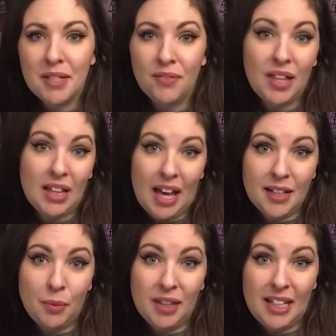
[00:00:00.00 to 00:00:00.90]
if they like
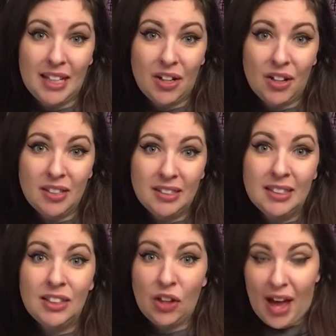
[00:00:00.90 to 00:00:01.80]
what they hear,
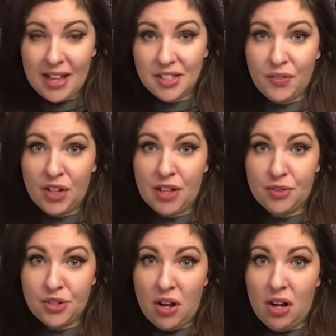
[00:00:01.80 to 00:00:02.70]
they'll ask for another
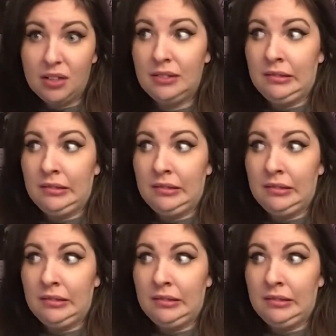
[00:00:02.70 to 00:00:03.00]
song.